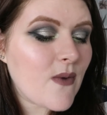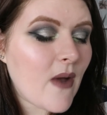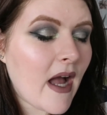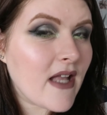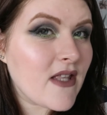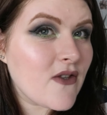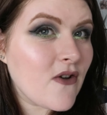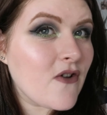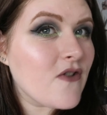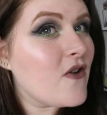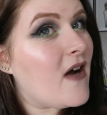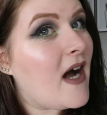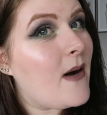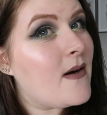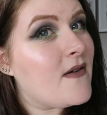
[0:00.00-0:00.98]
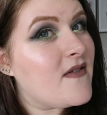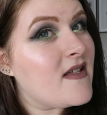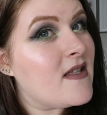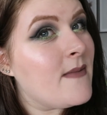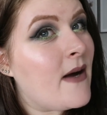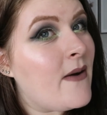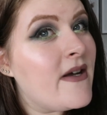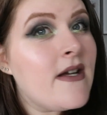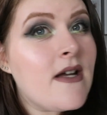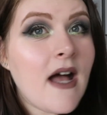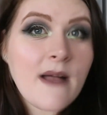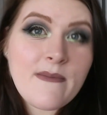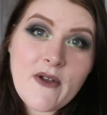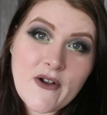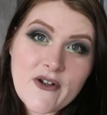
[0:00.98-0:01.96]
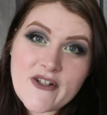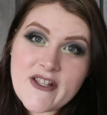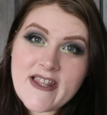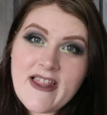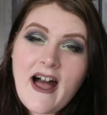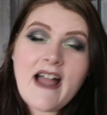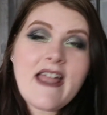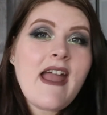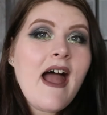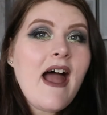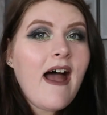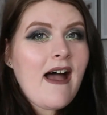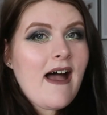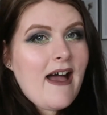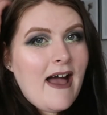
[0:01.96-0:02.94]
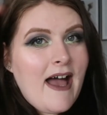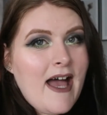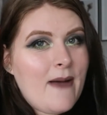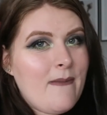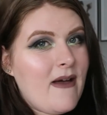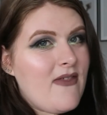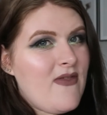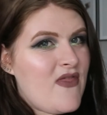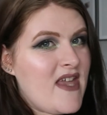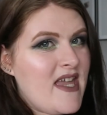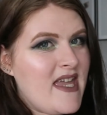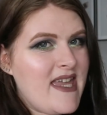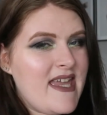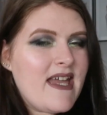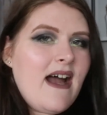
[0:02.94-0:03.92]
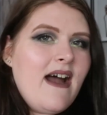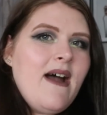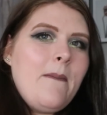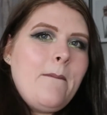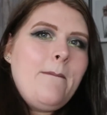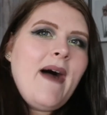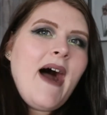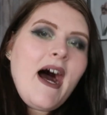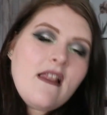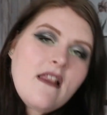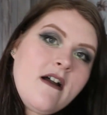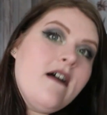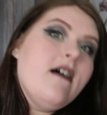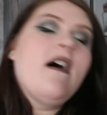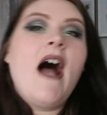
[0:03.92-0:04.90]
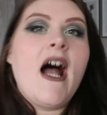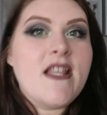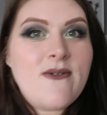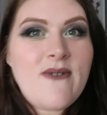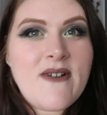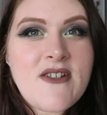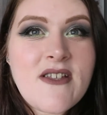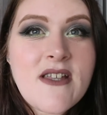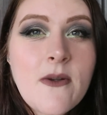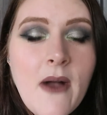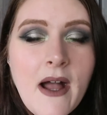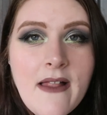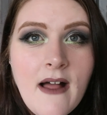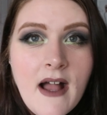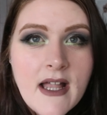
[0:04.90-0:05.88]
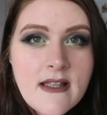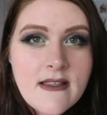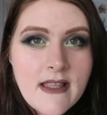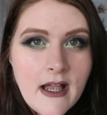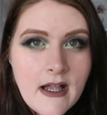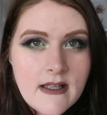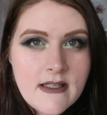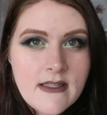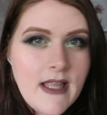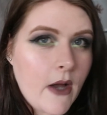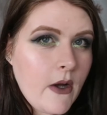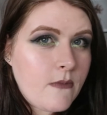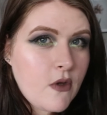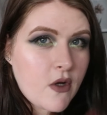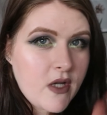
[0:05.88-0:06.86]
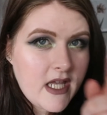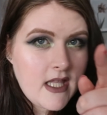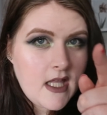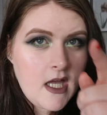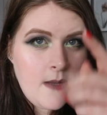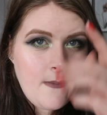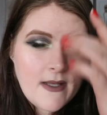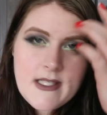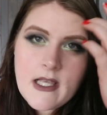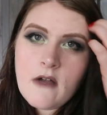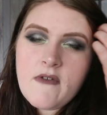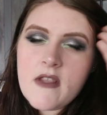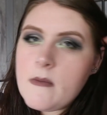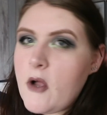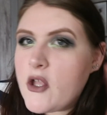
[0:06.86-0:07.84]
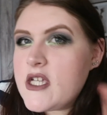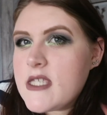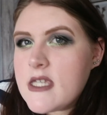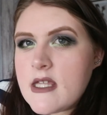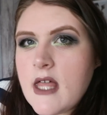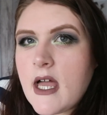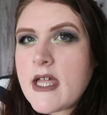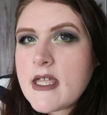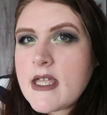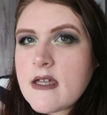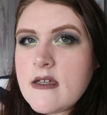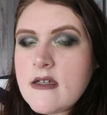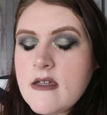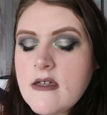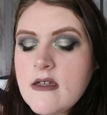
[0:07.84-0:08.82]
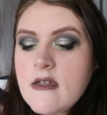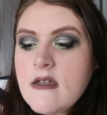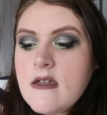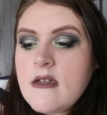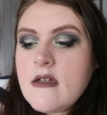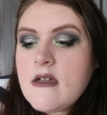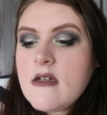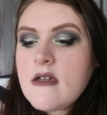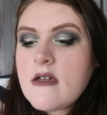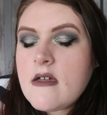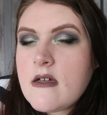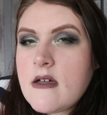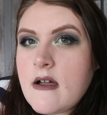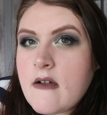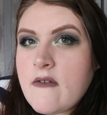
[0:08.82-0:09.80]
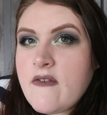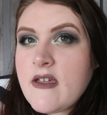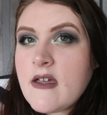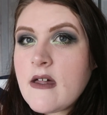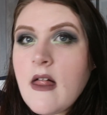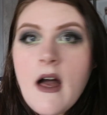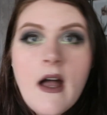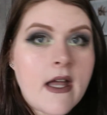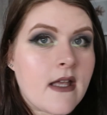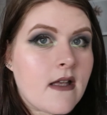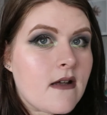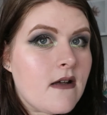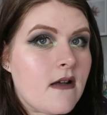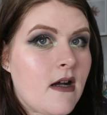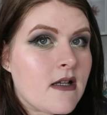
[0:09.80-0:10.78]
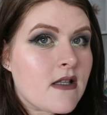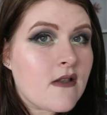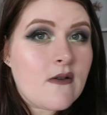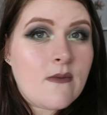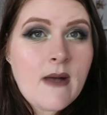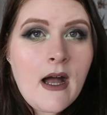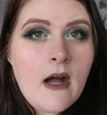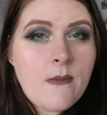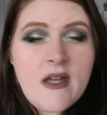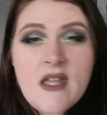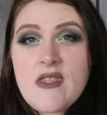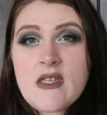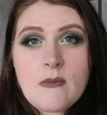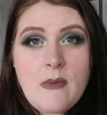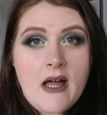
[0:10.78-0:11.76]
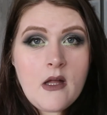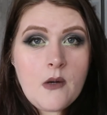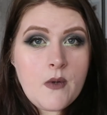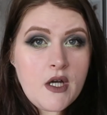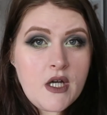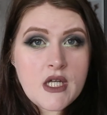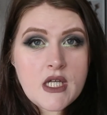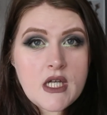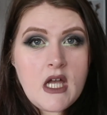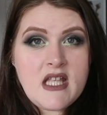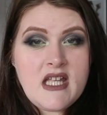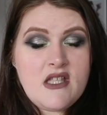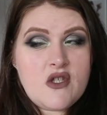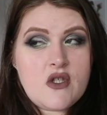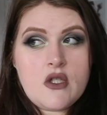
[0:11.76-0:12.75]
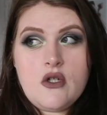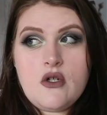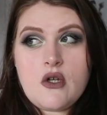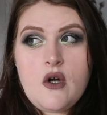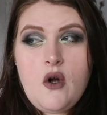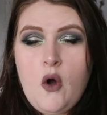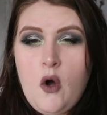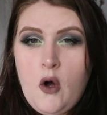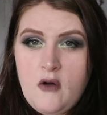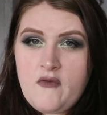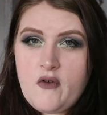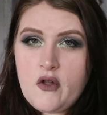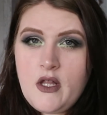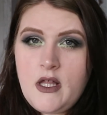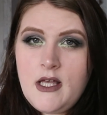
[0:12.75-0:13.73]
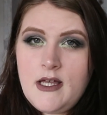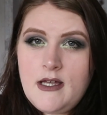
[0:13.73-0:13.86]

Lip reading: I don't know how I feel about it, I'm not gonna lie. The palette I do actually quite like. Now I'm looking at myself in the monitor, like I feel like I somehow made this palette work and it doesn't look awful.